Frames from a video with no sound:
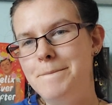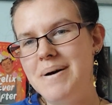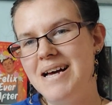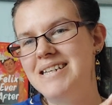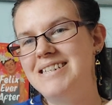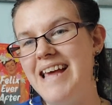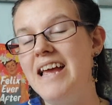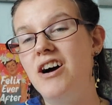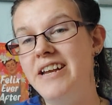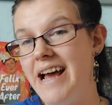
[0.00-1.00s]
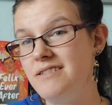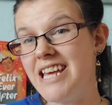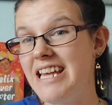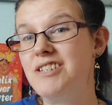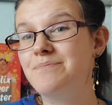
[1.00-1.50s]
but they are now
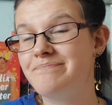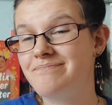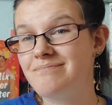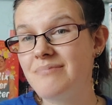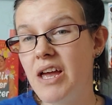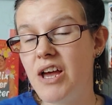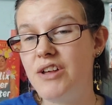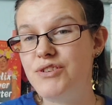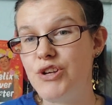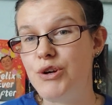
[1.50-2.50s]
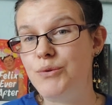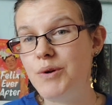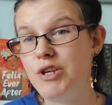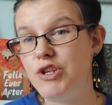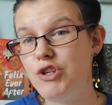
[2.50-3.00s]
dead.
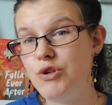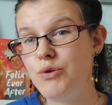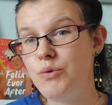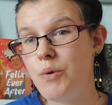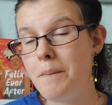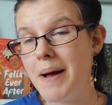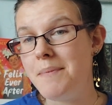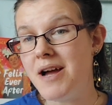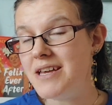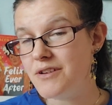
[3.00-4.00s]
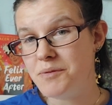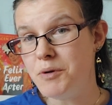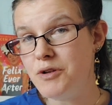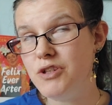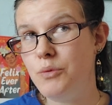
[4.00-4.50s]
So you, by buying those
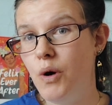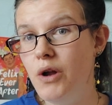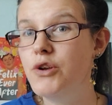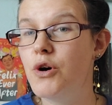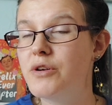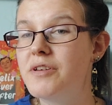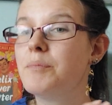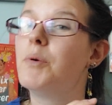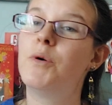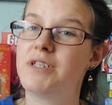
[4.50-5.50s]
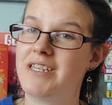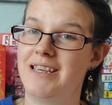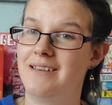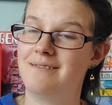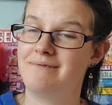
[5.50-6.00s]
books, you are not
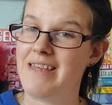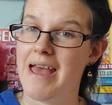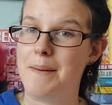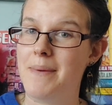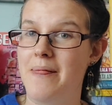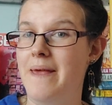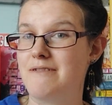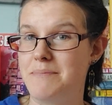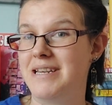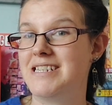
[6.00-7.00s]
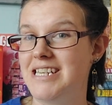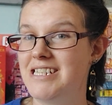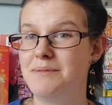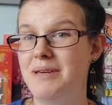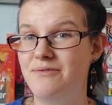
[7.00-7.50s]
supporting them and their
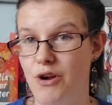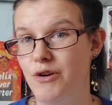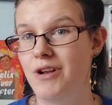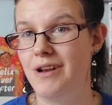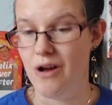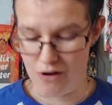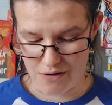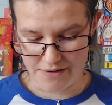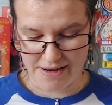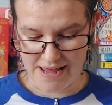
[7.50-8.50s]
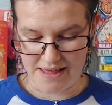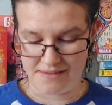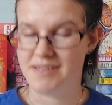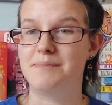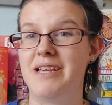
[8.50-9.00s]
ability to be vocal on the
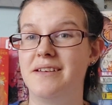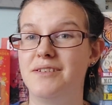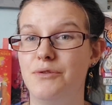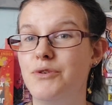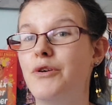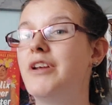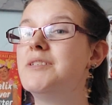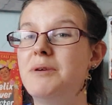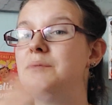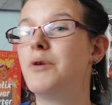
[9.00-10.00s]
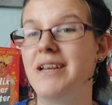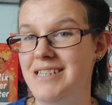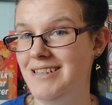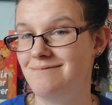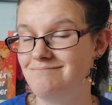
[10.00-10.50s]
subject. So you're not going to be
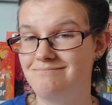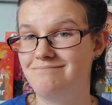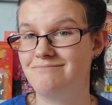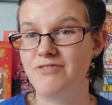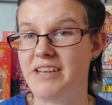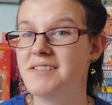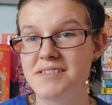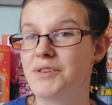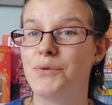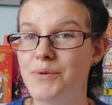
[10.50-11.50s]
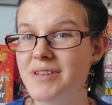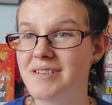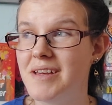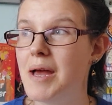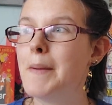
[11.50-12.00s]
spreading racist
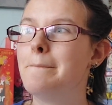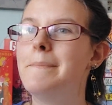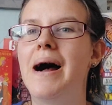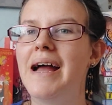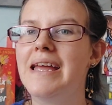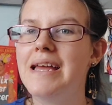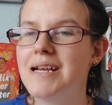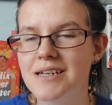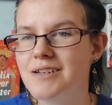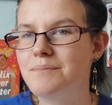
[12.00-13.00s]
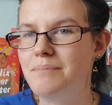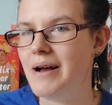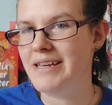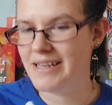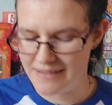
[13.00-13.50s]
thoughts by
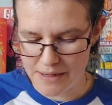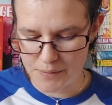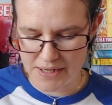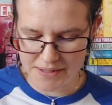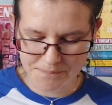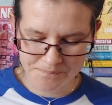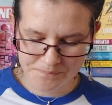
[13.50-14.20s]
buying their work.